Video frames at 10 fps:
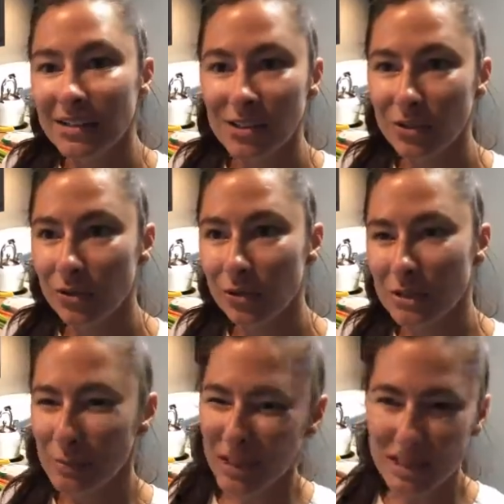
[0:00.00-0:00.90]
to
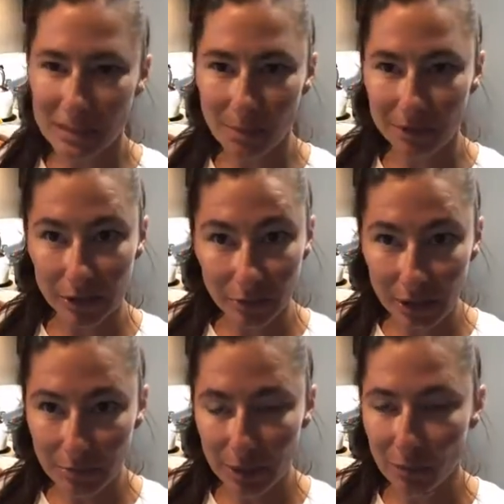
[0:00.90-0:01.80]
speed things up a little
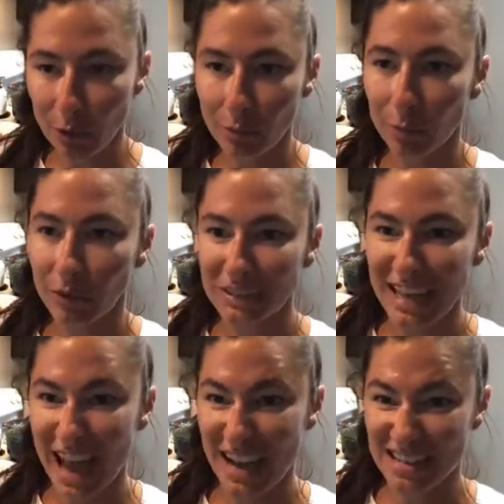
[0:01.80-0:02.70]
bit, but more
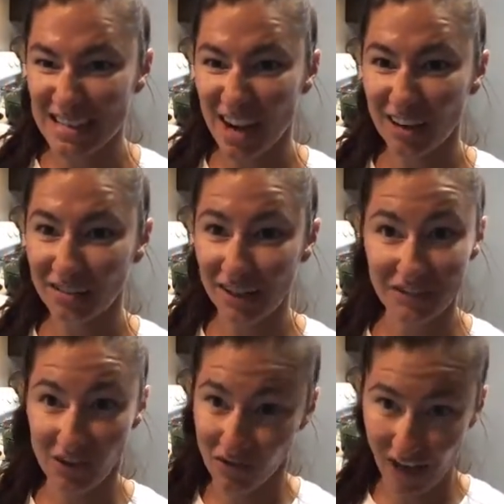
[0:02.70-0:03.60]
importantly, add a ton of
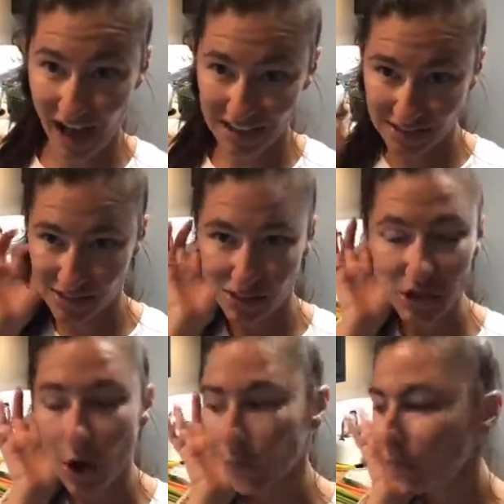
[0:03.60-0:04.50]
flavor fast.
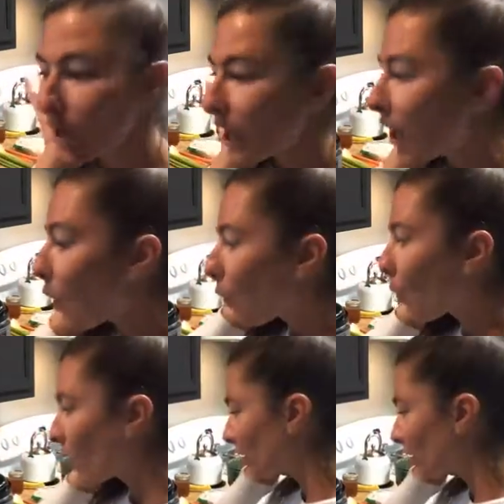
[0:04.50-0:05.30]
So what